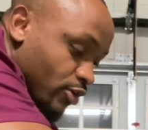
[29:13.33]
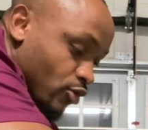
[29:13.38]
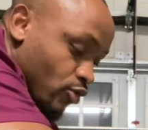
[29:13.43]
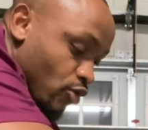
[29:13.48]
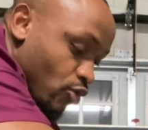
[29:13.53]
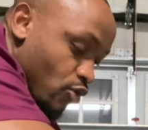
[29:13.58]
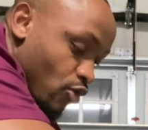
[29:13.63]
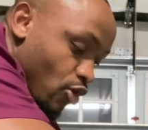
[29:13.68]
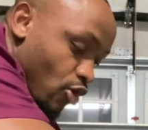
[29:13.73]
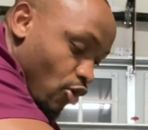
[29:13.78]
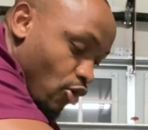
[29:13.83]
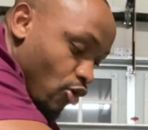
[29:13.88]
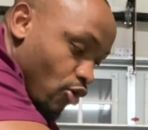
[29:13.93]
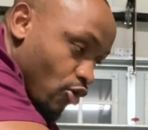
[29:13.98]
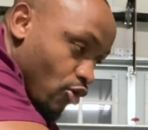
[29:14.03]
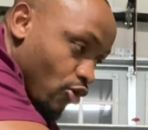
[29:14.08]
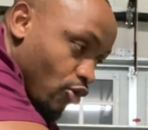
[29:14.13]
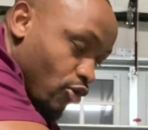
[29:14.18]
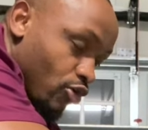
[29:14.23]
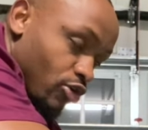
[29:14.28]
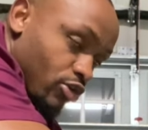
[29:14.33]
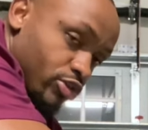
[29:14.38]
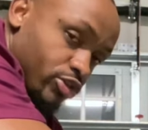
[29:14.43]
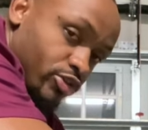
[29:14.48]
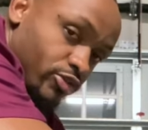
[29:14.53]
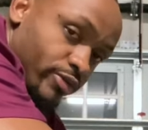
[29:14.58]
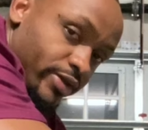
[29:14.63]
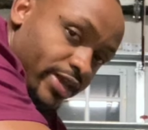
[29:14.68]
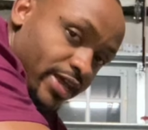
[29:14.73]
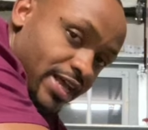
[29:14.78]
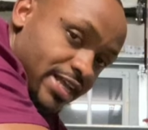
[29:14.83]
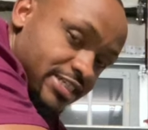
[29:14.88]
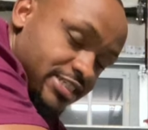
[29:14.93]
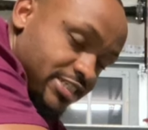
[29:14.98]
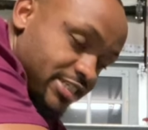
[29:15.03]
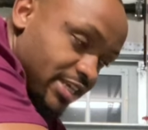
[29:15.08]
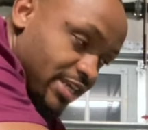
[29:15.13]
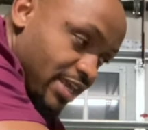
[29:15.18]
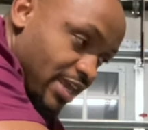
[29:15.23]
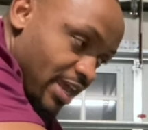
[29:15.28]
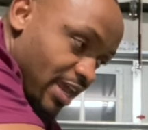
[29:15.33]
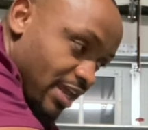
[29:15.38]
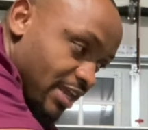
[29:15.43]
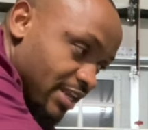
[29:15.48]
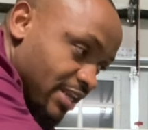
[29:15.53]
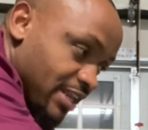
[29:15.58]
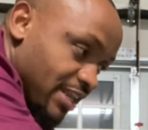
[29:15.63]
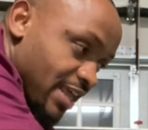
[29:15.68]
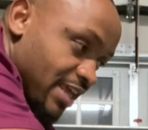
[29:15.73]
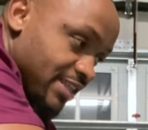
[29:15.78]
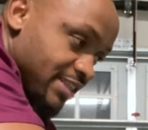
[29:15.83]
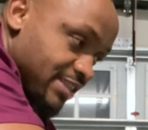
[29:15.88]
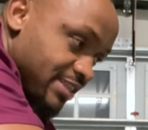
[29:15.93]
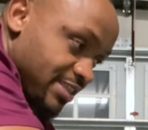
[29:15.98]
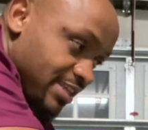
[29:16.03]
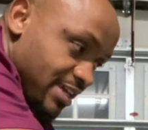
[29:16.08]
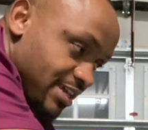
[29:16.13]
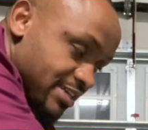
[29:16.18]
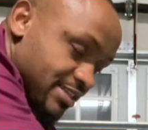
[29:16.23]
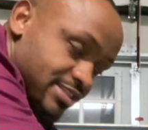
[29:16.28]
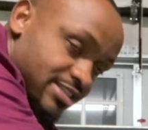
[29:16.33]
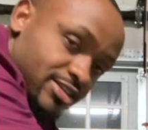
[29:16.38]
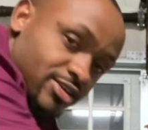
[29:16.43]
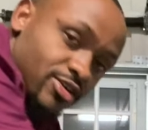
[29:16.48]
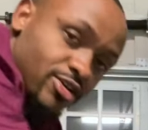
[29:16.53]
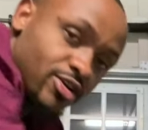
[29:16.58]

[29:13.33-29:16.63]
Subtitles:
go all the way as she can, like this,